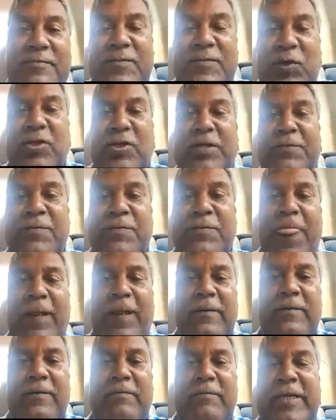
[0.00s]
Okay,
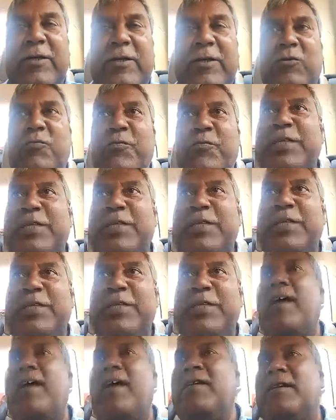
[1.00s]
there could be a
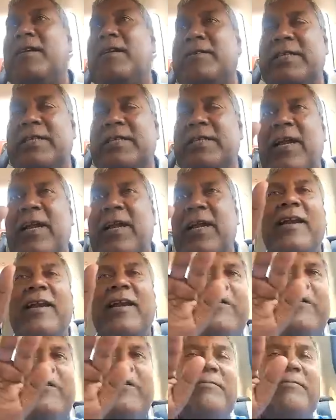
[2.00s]
general
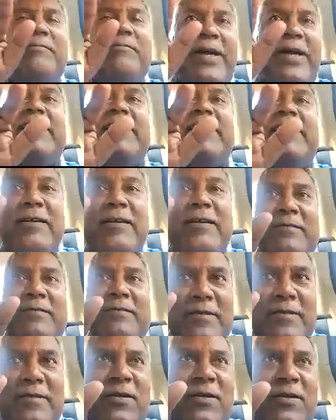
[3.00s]
level mentor
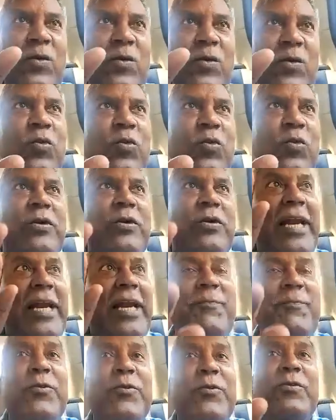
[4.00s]
who could help
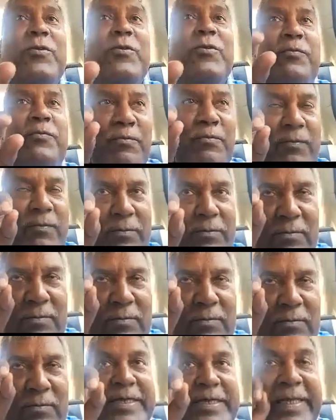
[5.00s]
you in
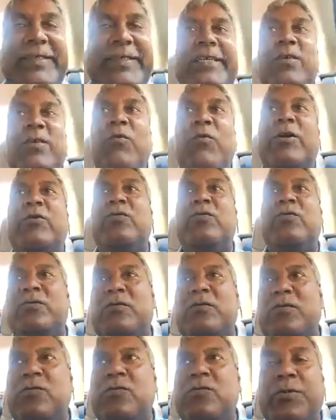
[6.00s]
thinking what
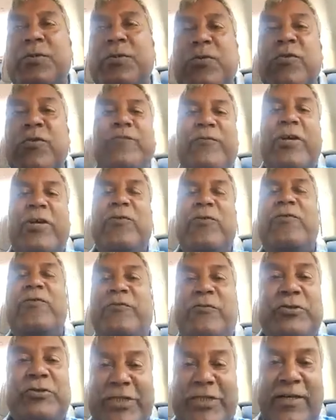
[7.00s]
would be good for you in
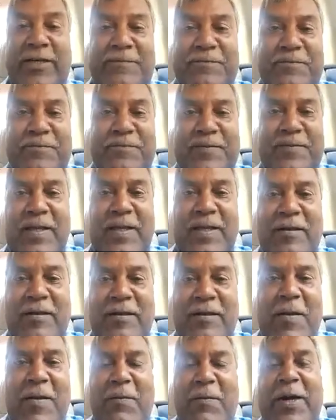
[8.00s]
future.
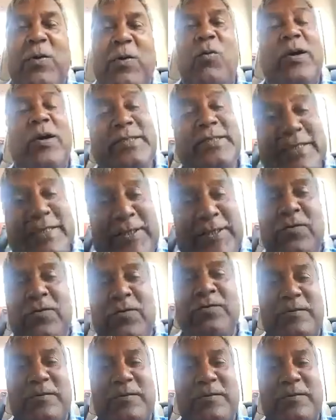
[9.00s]
But once you
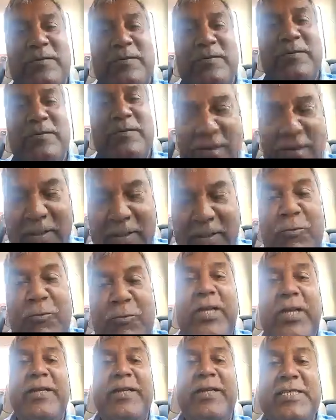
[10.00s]
come to
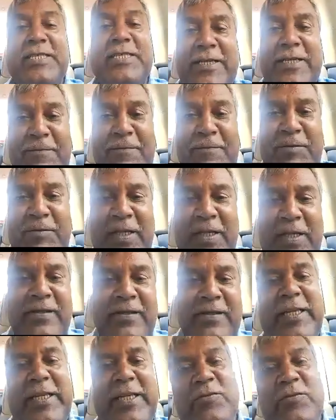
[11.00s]
that decision,
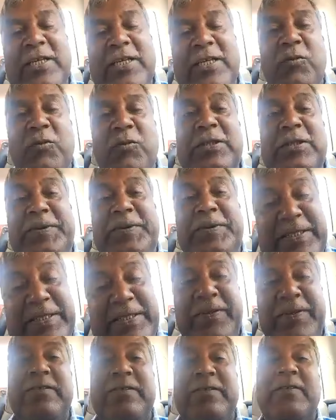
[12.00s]
then you need a more
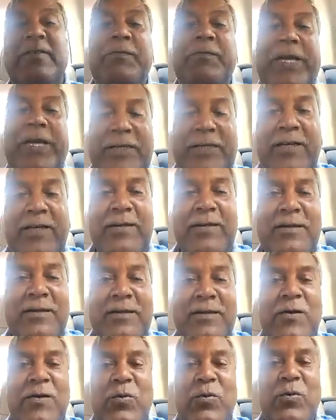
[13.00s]
specific mentor
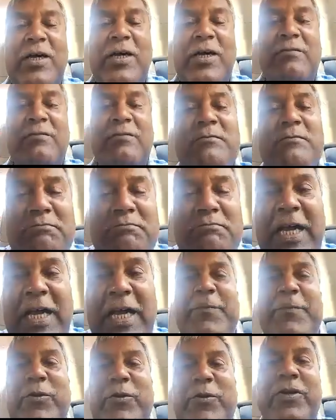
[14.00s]
who can help
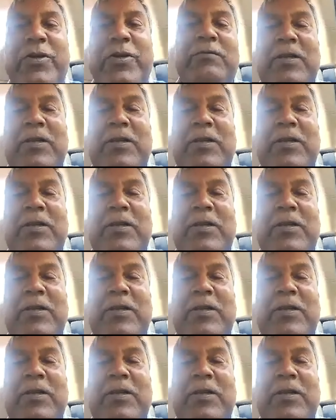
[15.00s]
you in,